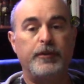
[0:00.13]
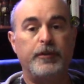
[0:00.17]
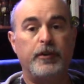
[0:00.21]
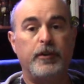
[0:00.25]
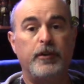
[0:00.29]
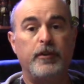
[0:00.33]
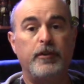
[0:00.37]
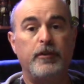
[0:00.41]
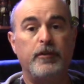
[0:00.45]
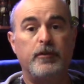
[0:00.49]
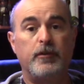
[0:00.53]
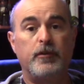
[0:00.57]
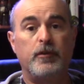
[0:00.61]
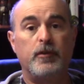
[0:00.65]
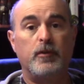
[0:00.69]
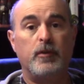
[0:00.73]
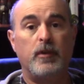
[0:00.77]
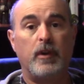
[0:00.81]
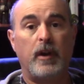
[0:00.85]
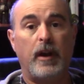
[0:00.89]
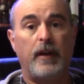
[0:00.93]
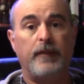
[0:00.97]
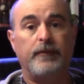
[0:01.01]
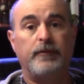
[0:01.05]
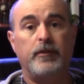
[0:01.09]
should you
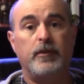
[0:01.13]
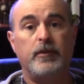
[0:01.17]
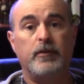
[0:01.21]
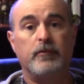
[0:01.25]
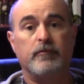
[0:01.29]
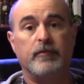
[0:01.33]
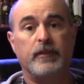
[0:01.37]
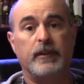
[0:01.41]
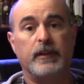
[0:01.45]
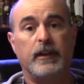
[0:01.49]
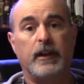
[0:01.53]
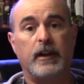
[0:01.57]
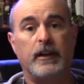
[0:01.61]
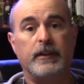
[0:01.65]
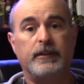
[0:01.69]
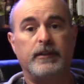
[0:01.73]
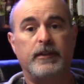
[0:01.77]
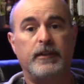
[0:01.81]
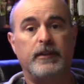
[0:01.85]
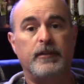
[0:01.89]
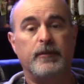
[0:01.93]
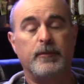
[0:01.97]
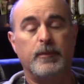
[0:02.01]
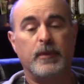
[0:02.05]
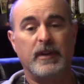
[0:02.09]
do after you realize
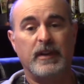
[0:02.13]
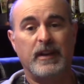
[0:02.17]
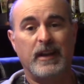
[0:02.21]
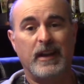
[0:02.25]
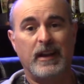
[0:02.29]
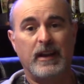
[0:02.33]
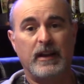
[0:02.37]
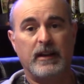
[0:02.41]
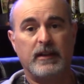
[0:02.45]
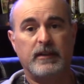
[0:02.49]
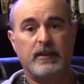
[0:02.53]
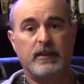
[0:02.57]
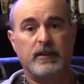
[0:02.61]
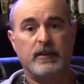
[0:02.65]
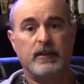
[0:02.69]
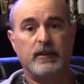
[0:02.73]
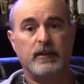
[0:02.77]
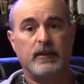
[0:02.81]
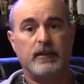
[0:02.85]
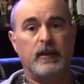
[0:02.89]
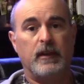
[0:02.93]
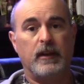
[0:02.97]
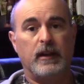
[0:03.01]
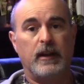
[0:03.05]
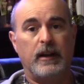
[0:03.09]
that you've been hacked?
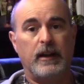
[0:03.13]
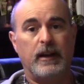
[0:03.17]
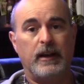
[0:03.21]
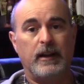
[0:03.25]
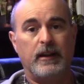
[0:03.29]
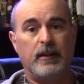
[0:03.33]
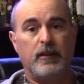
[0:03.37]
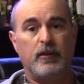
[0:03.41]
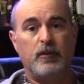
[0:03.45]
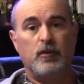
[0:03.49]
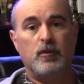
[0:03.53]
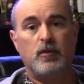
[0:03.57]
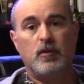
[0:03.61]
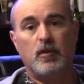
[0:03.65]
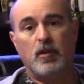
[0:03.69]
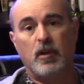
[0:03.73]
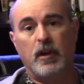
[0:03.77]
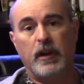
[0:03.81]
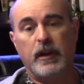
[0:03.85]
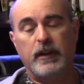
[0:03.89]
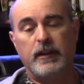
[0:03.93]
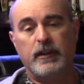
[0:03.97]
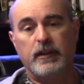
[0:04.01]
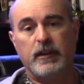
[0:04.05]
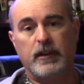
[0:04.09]
I had a new
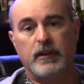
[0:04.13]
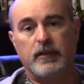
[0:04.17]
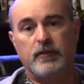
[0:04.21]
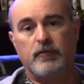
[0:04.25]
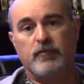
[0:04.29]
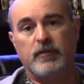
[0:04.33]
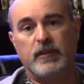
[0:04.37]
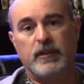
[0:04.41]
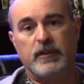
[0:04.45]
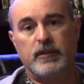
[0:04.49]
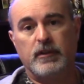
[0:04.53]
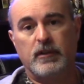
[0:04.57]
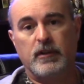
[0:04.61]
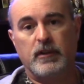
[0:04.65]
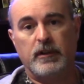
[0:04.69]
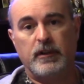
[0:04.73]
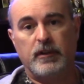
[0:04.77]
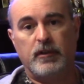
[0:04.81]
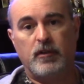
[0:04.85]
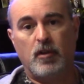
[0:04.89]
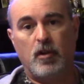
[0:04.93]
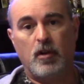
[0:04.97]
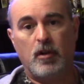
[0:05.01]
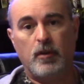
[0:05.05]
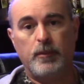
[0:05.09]
client that recently
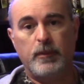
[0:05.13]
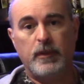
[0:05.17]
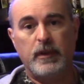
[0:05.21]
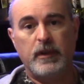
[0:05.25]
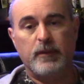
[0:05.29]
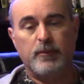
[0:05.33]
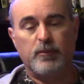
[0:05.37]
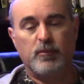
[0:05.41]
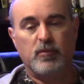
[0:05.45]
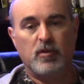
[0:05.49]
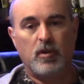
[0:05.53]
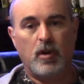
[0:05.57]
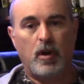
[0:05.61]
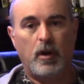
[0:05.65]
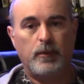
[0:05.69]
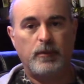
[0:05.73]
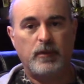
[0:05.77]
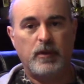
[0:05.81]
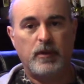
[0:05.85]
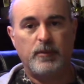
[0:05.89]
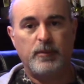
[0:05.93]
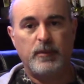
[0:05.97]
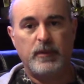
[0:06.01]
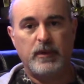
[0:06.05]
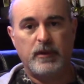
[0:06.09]
called me and
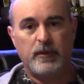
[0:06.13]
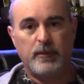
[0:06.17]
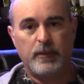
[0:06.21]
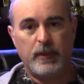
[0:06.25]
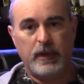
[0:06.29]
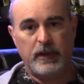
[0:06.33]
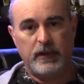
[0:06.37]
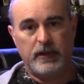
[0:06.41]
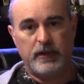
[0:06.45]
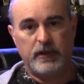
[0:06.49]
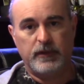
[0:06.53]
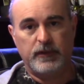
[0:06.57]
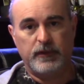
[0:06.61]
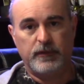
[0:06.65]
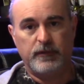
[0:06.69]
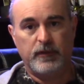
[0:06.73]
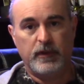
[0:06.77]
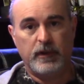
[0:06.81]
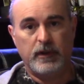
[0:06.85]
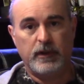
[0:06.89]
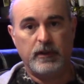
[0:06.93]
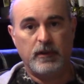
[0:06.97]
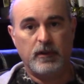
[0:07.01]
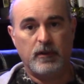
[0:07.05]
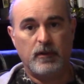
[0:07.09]
prompted me to make this
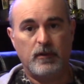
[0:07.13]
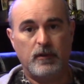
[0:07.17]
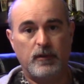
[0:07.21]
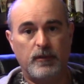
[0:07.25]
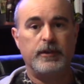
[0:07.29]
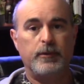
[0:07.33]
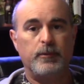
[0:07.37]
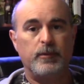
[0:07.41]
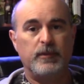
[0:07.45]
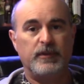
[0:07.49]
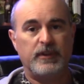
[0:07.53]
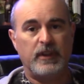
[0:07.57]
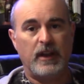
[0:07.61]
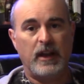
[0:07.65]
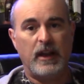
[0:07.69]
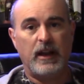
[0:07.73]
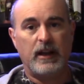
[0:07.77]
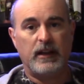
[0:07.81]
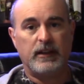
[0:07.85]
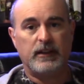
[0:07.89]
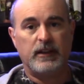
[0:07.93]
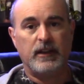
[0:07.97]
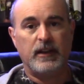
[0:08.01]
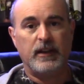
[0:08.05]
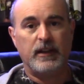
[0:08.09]
video. She was
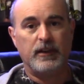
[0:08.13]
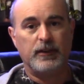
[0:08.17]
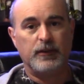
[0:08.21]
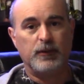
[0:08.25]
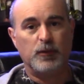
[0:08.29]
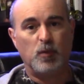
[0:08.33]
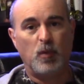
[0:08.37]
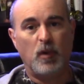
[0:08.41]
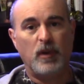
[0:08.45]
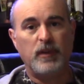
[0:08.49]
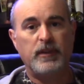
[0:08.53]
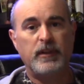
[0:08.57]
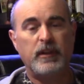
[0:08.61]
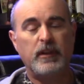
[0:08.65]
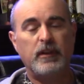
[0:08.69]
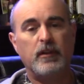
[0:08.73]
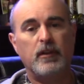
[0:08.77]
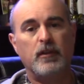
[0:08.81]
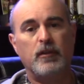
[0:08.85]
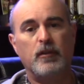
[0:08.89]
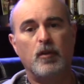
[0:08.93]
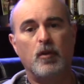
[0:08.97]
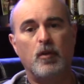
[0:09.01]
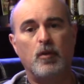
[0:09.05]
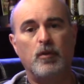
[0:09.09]
hacked, and it's one thing
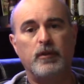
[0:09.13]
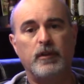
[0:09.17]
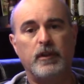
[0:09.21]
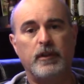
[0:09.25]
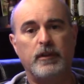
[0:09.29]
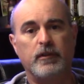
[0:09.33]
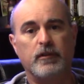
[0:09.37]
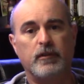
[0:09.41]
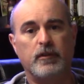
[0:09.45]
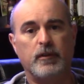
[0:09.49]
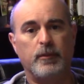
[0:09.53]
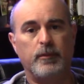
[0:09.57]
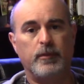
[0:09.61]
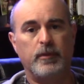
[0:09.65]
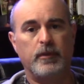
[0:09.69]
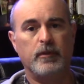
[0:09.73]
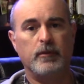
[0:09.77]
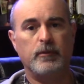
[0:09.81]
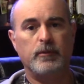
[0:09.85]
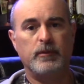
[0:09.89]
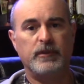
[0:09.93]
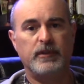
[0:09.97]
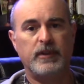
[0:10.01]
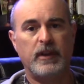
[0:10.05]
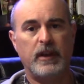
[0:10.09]
to know that your computer was